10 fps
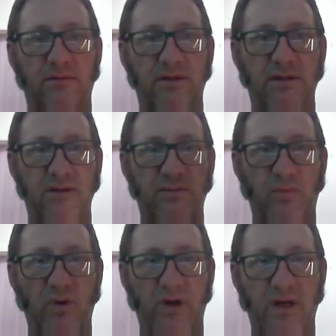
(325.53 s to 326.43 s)
This
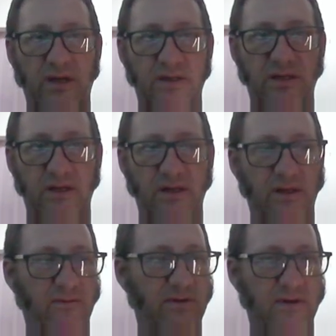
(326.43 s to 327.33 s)
poi
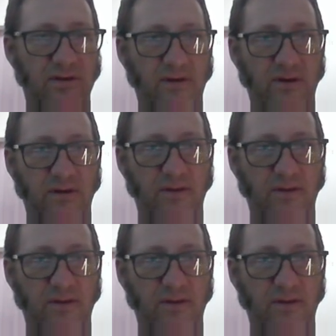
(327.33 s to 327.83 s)
accidentally restarted